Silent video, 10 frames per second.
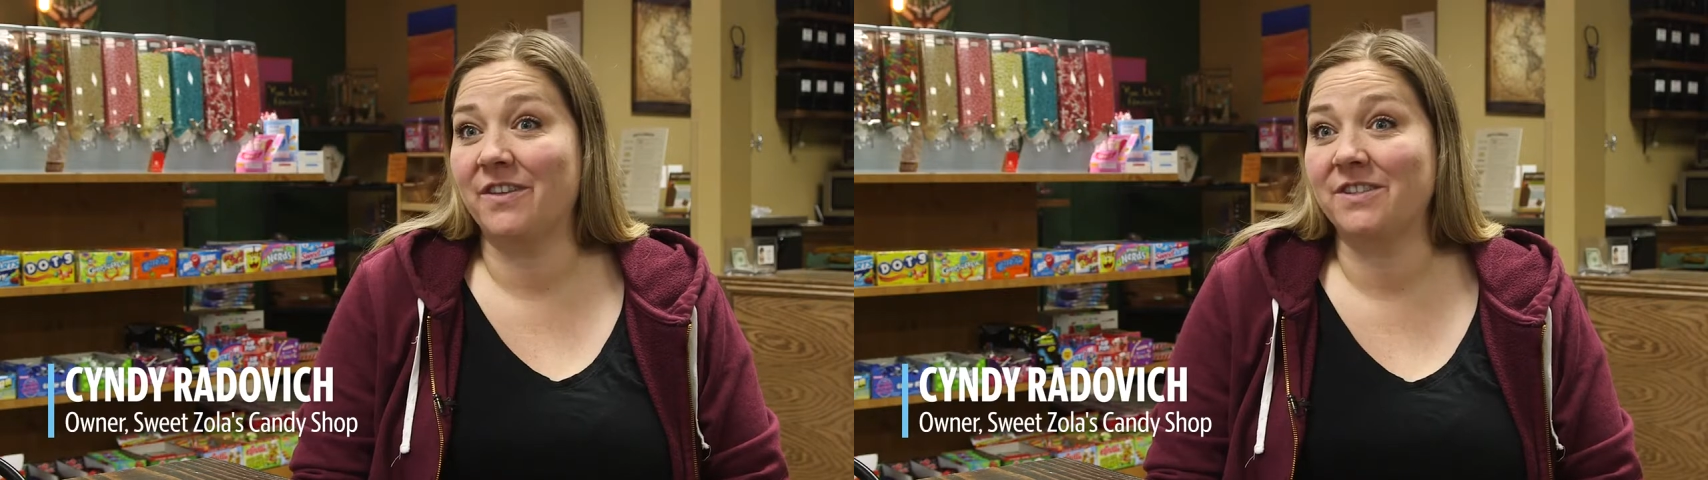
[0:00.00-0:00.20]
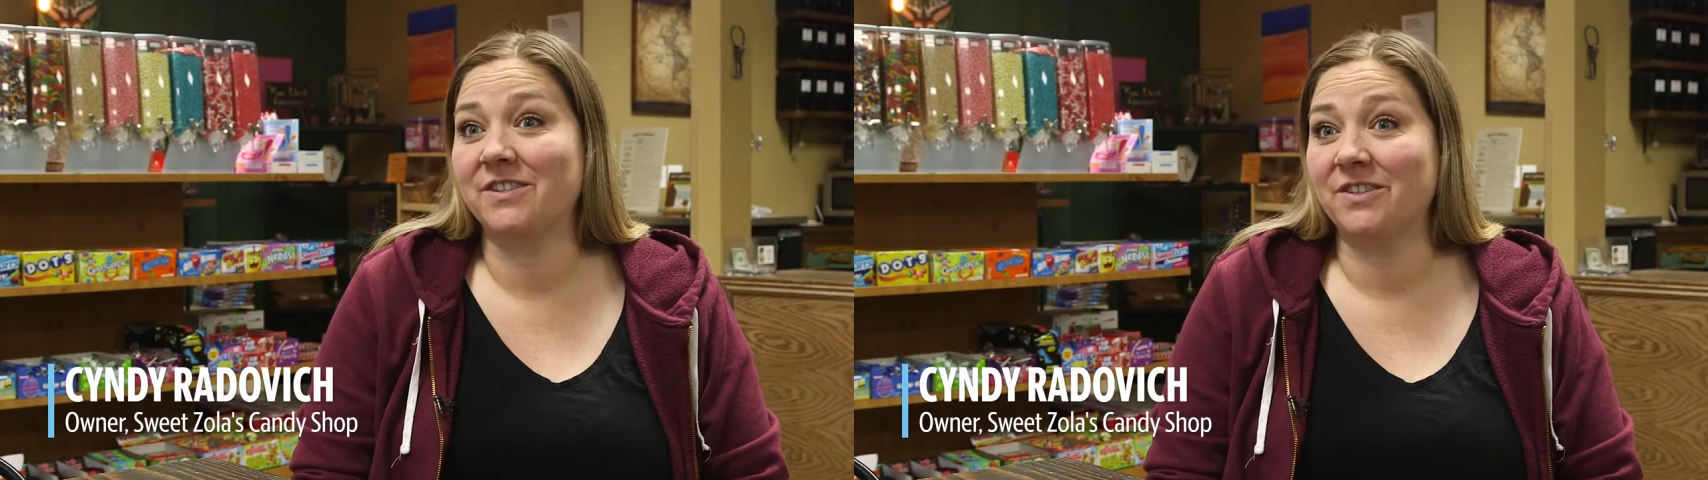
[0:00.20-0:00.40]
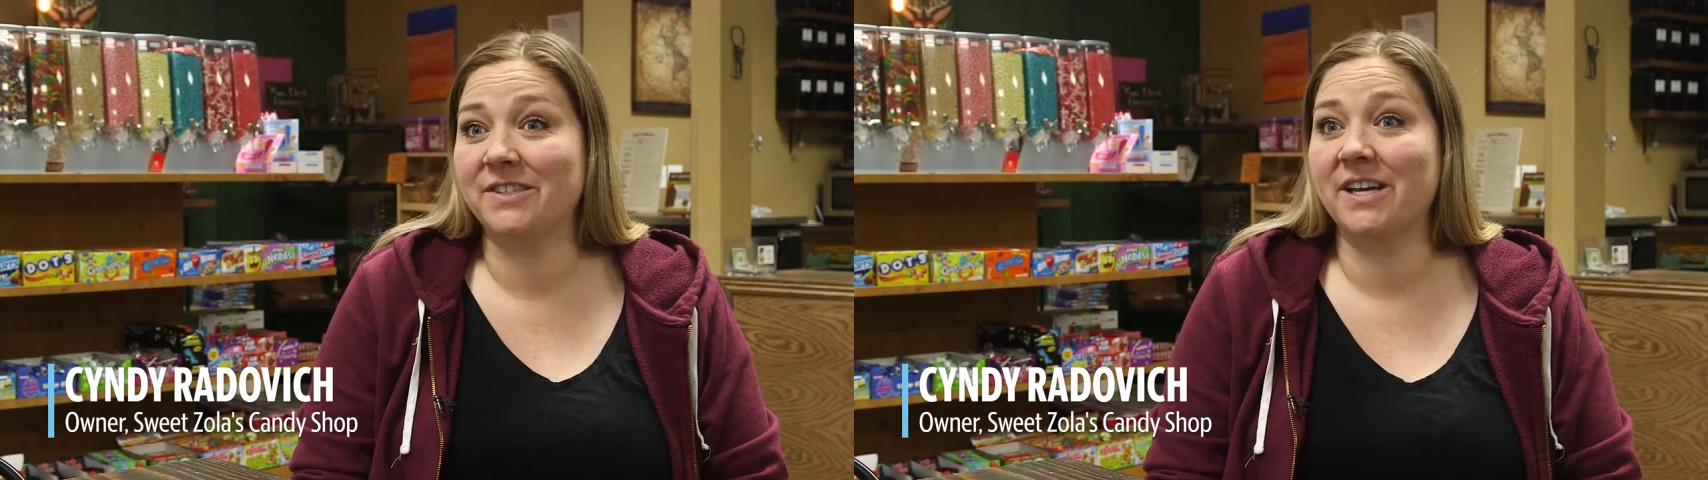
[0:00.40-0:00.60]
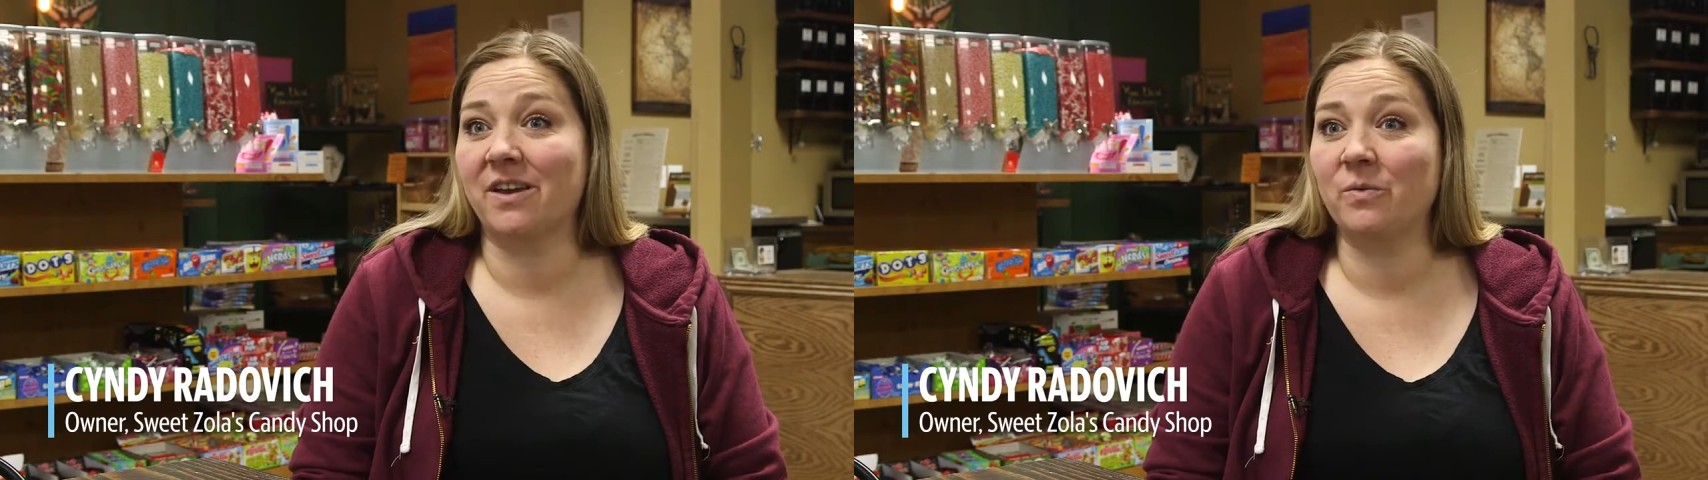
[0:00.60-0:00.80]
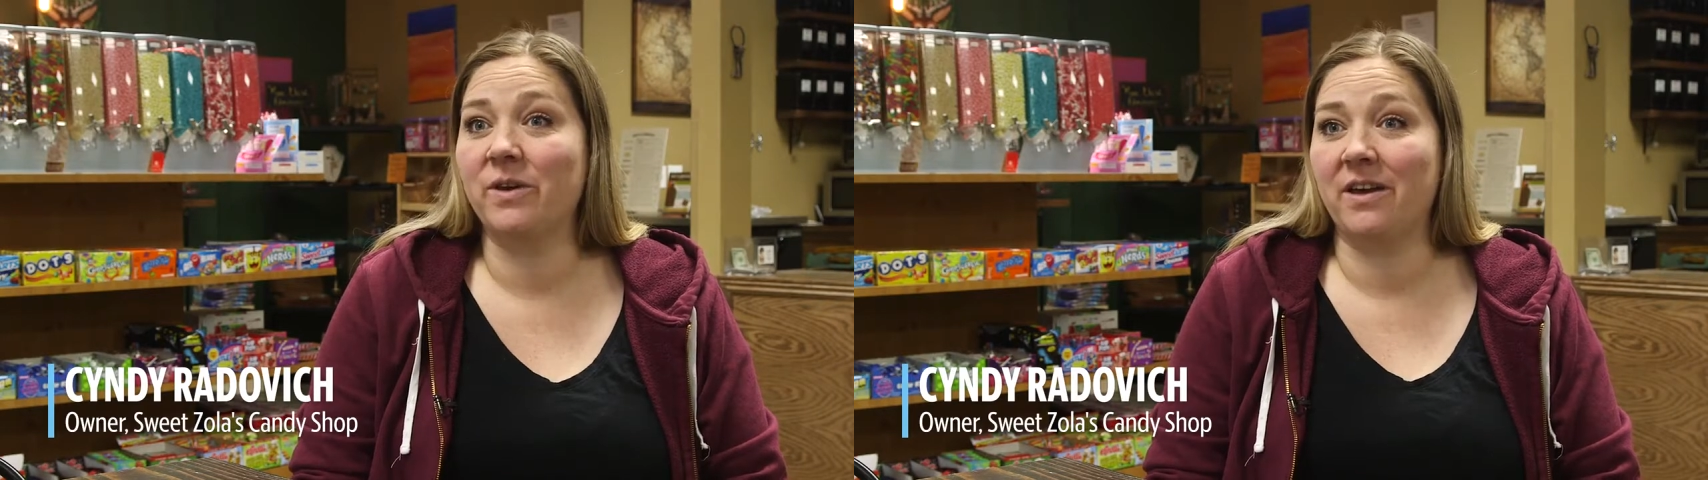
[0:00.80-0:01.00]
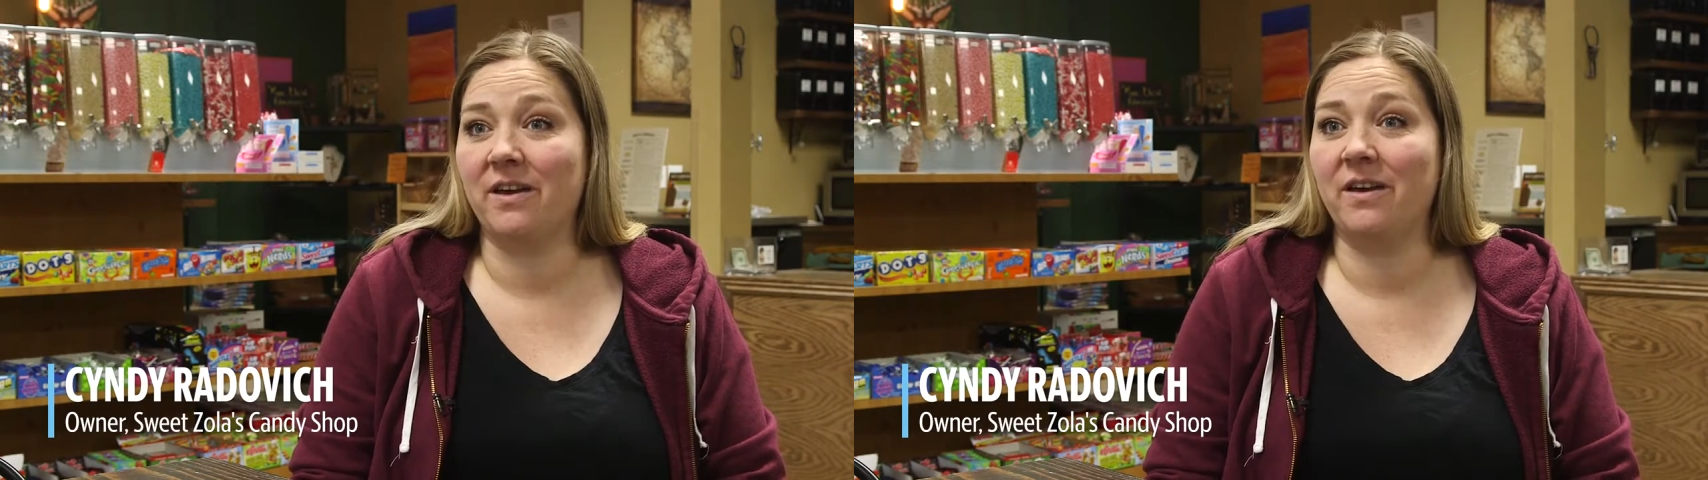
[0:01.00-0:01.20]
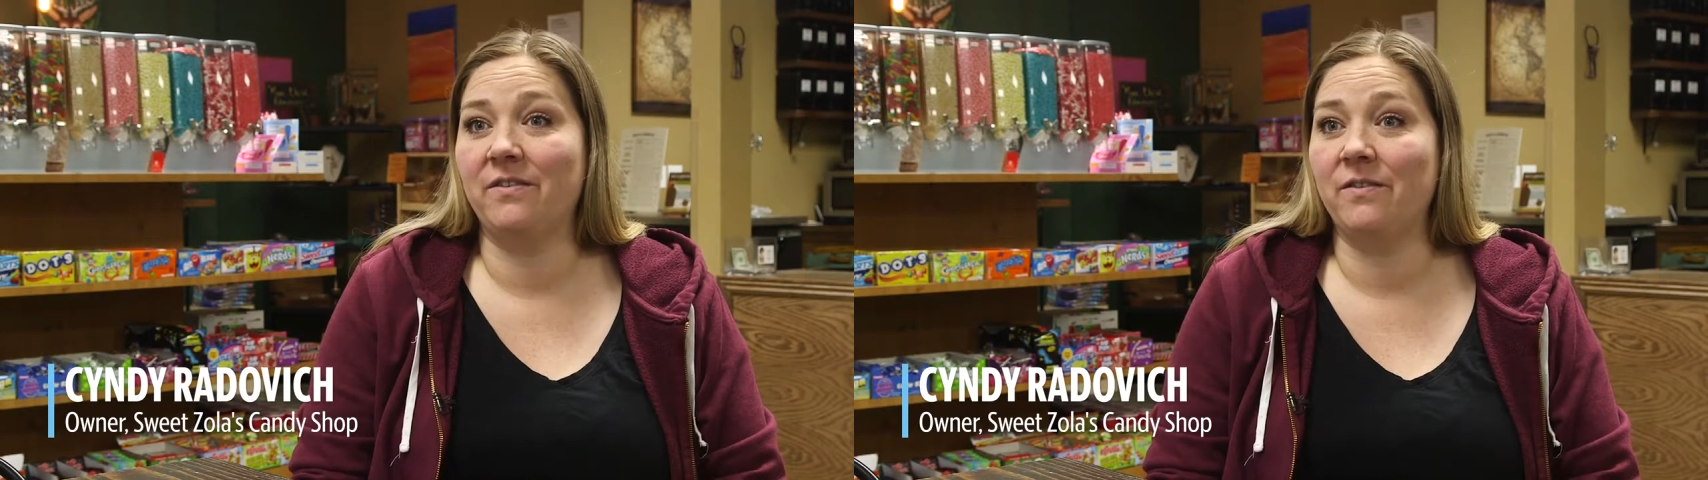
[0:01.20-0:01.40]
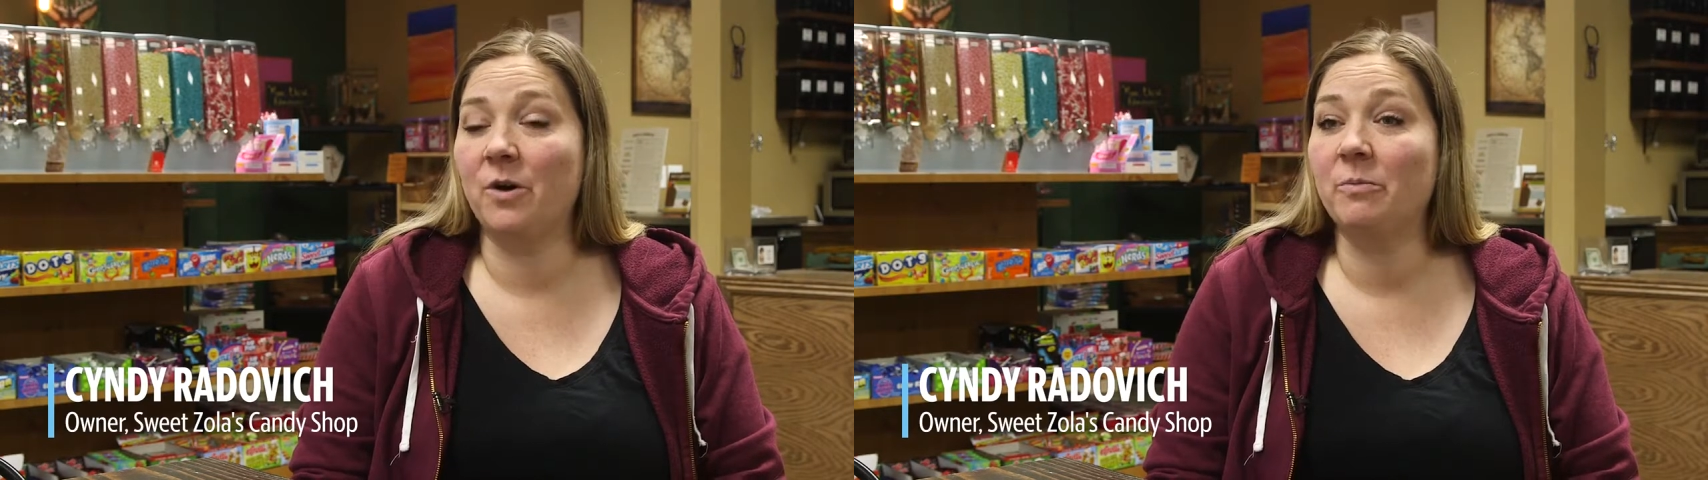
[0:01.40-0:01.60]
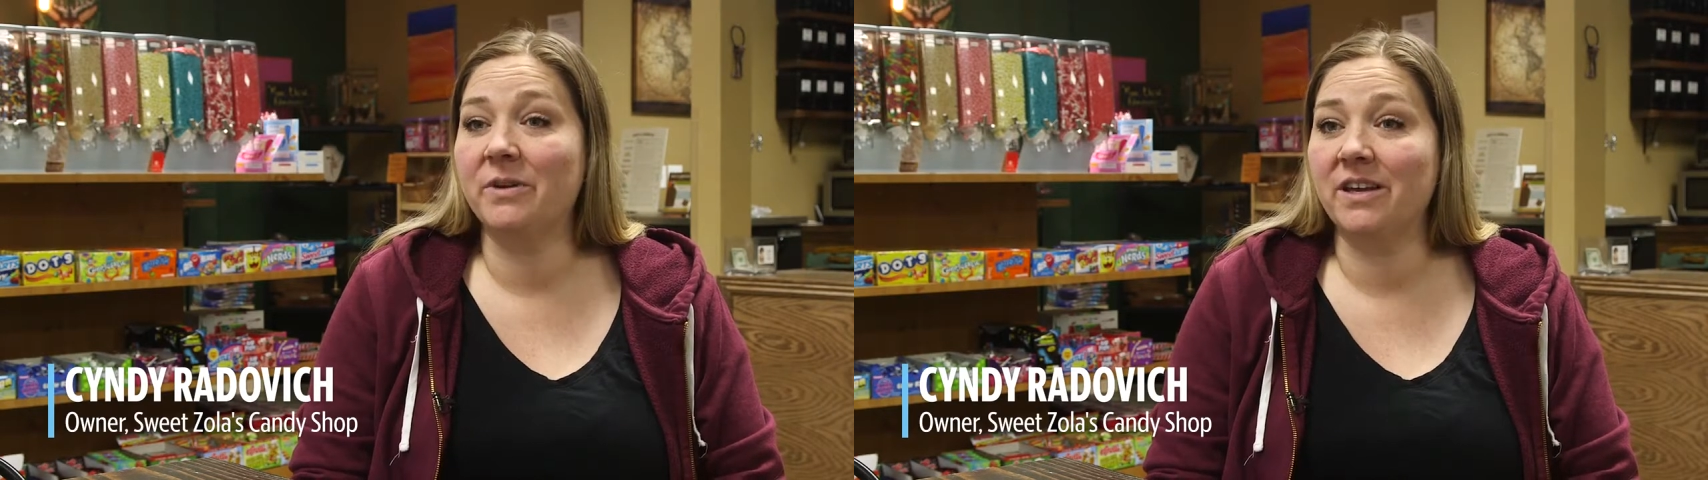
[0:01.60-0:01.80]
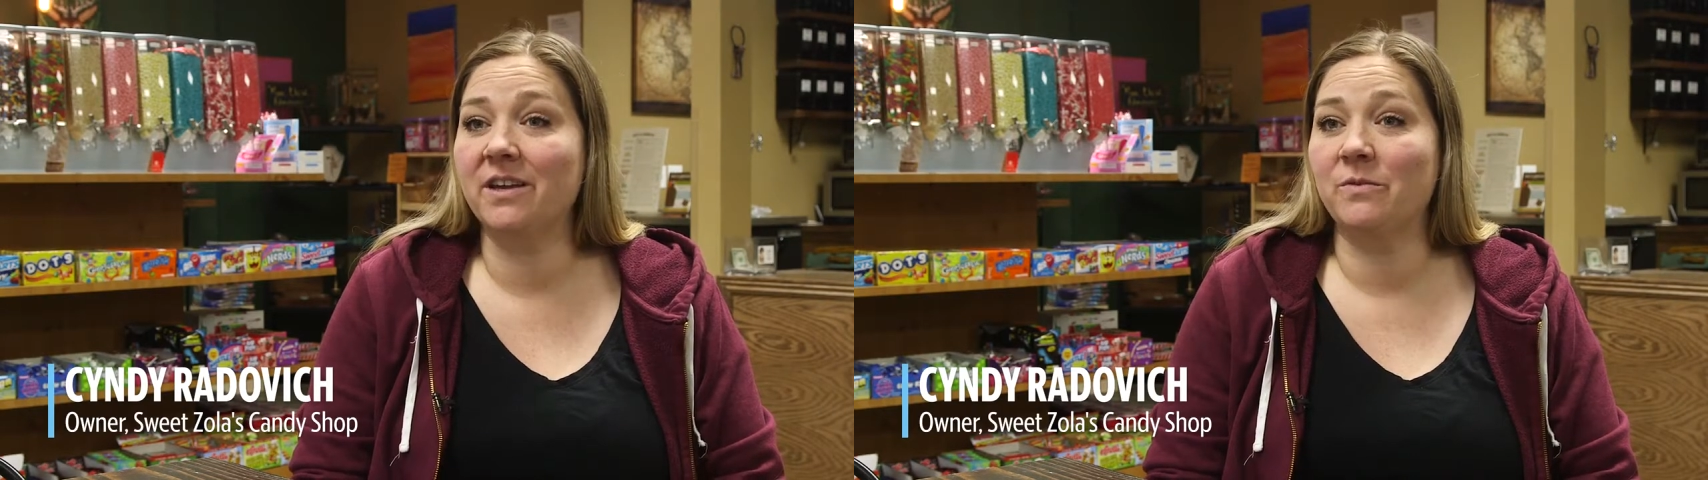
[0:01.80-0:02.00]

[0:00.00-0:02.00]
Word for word: This is our second week of opening,